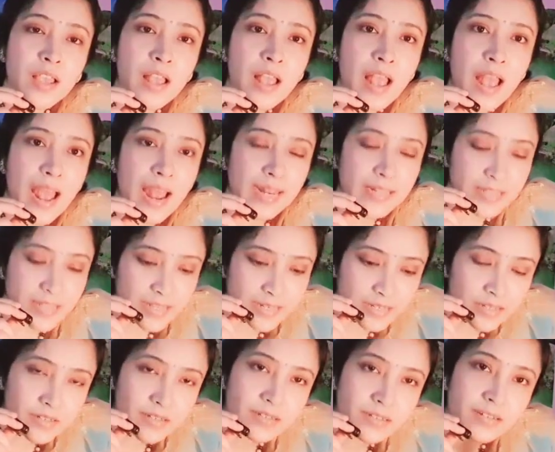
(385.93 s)
And
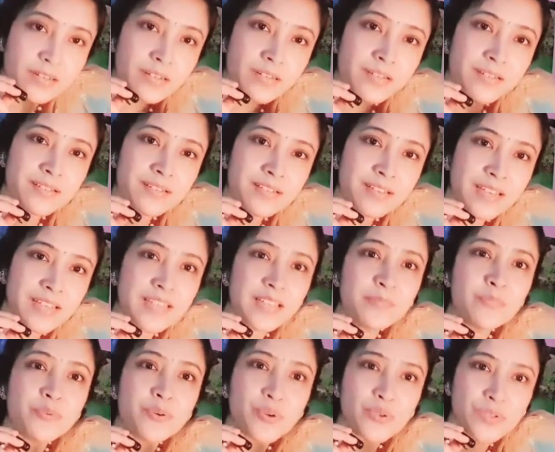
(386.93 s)
then in the
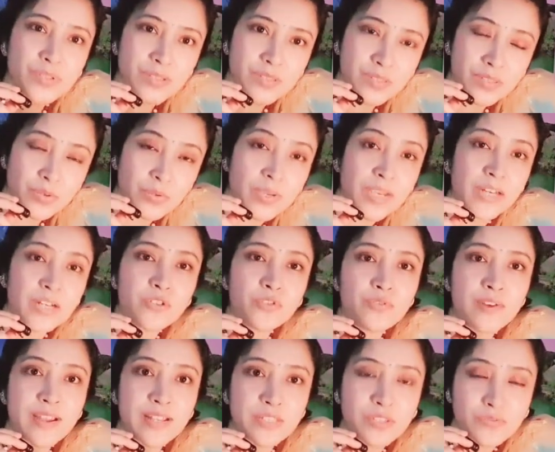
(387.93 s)
process you get
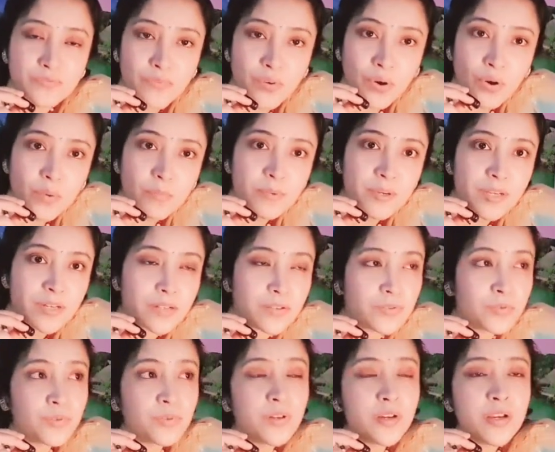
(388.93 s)
transformed and
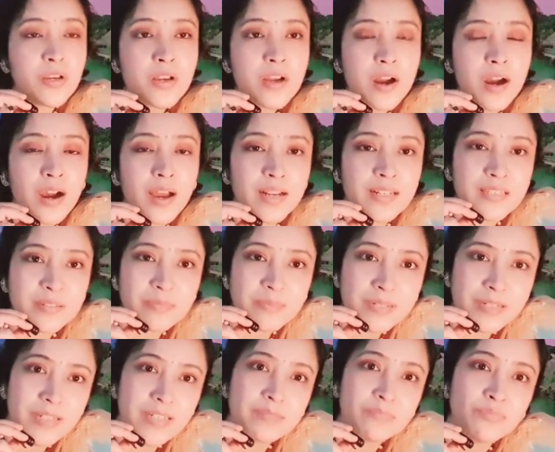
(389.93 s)
you
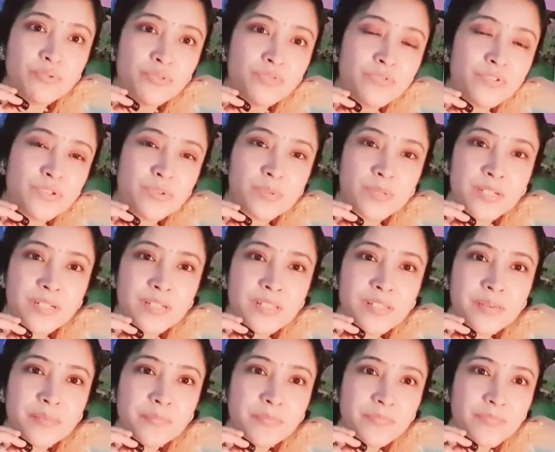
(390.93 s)
ultimately move
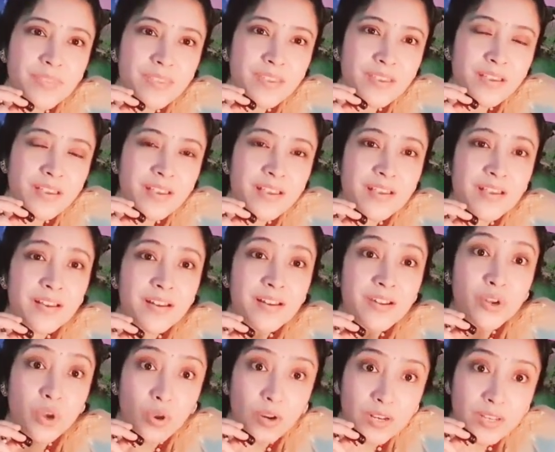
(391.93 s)
towards
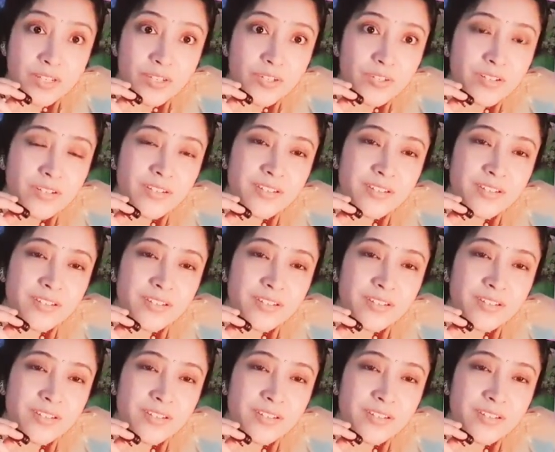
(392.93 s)
knowledge,